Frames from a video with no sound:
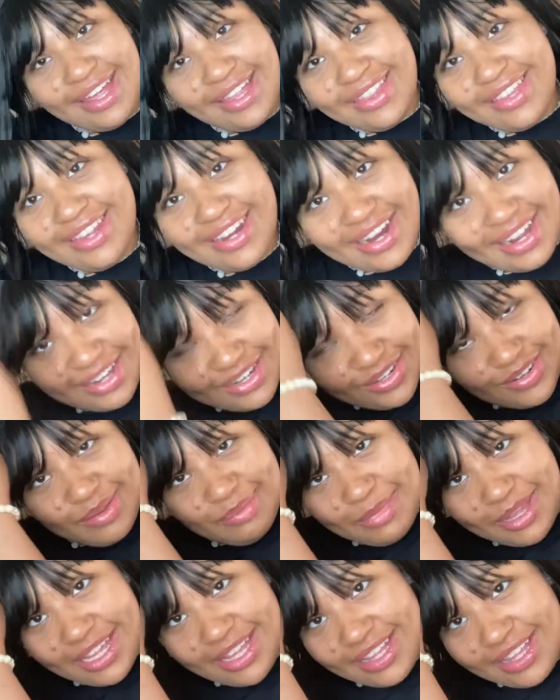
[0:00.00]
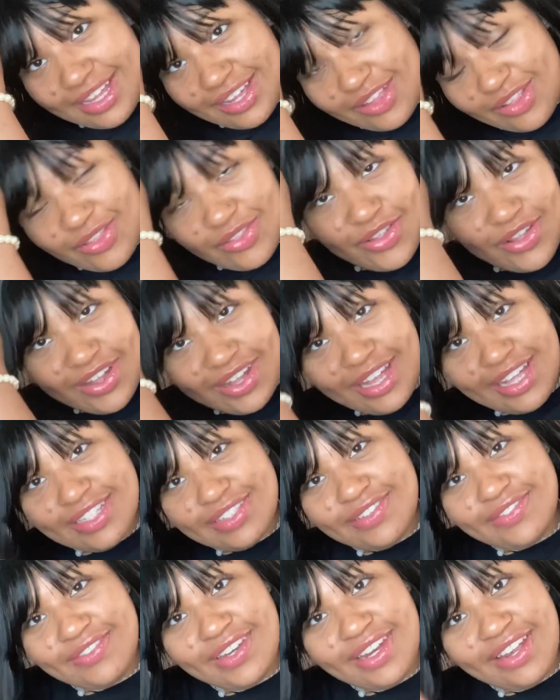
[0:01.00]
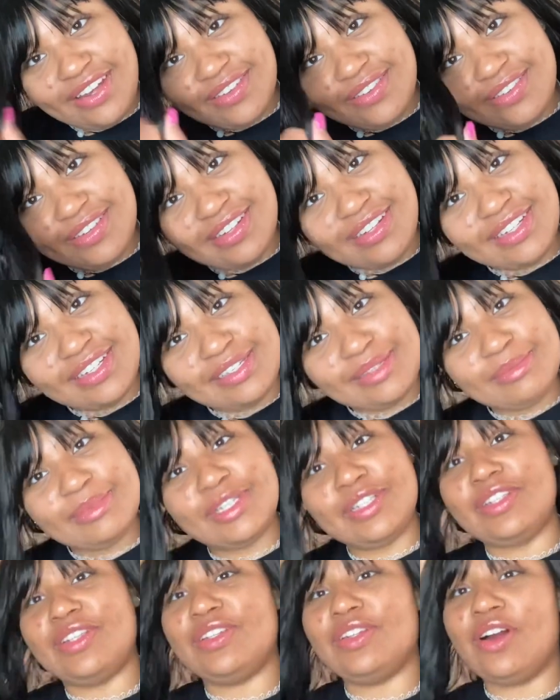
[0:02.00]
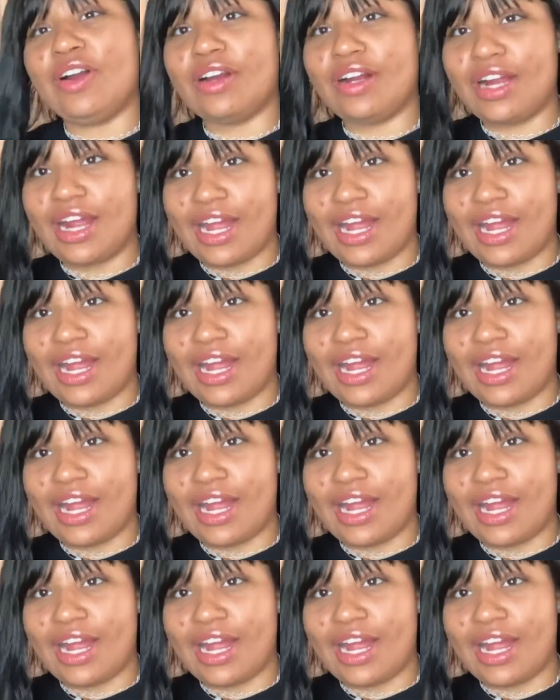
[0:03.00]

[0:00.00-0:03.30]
and then I end up making like a long ass video because I'm such a talker.